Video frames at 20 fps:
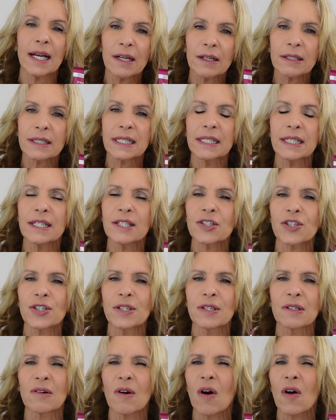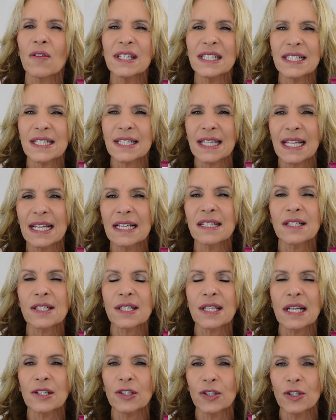air conditioner, all these
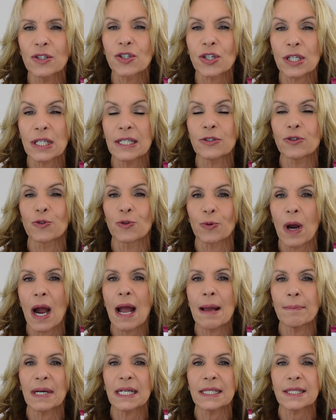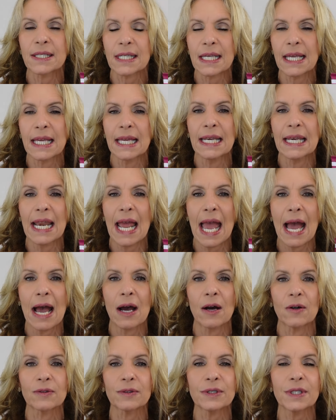things that usually dry my skin
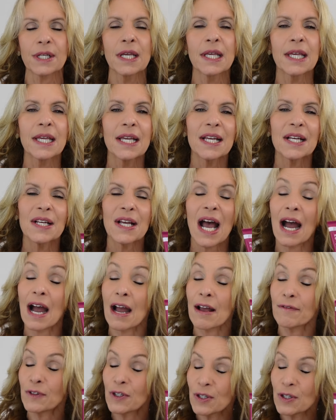out. I've